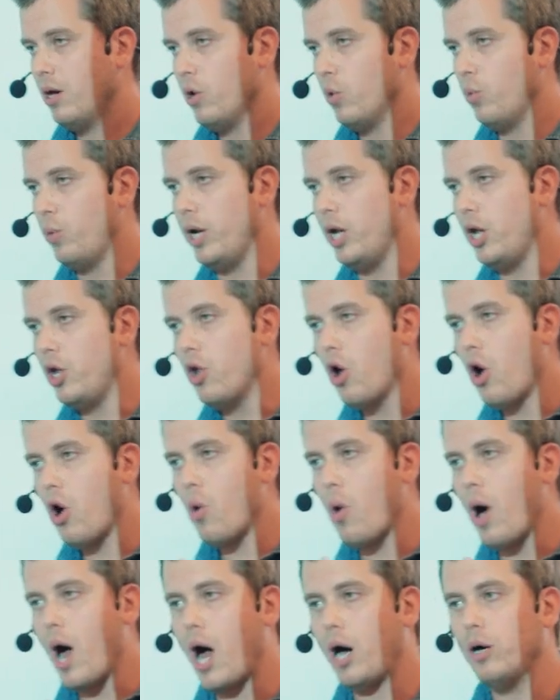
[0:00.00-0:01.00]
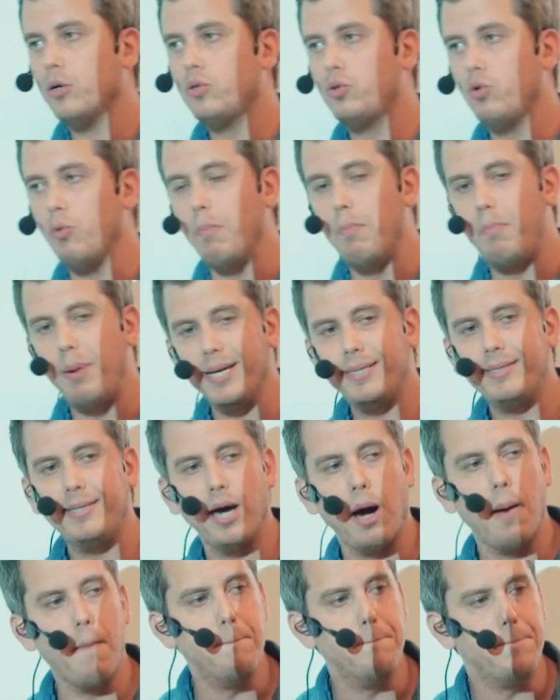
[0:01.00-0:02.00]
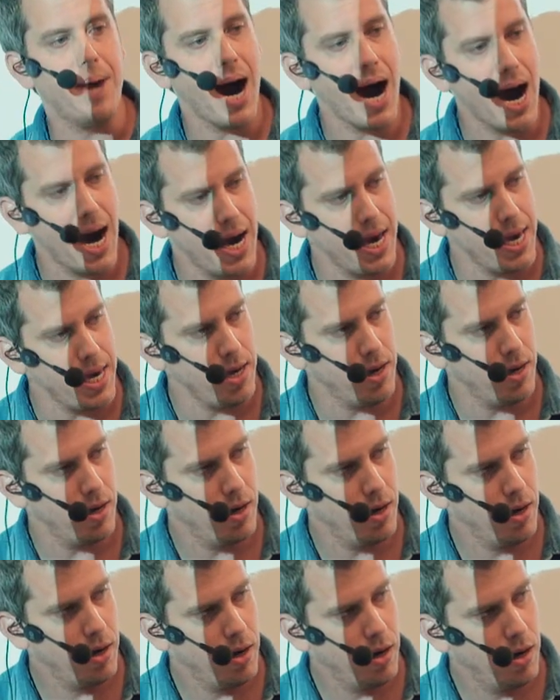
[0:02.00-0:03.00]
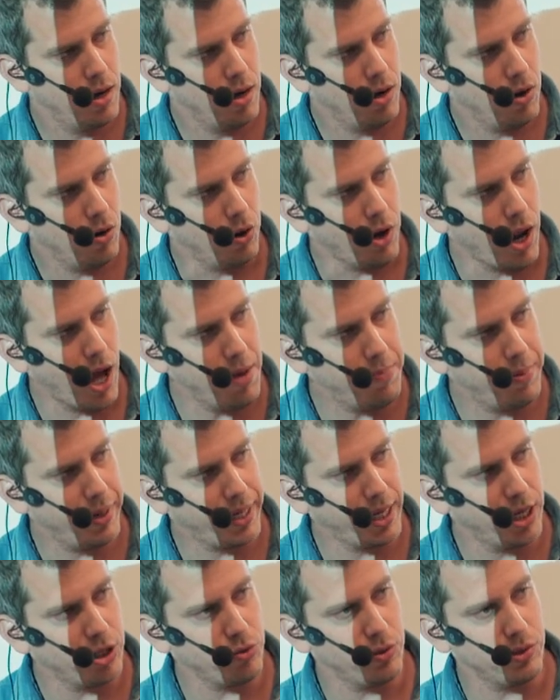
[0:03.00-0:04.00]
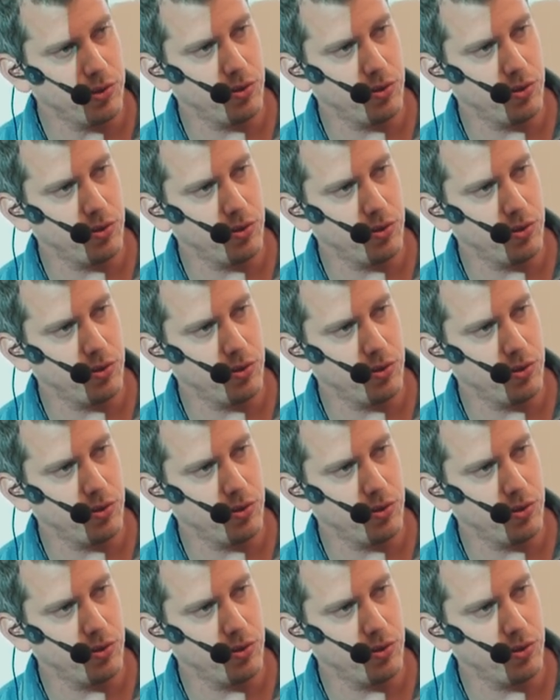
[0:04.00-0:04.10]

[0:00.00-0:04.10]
will know how to better buy on hyper casual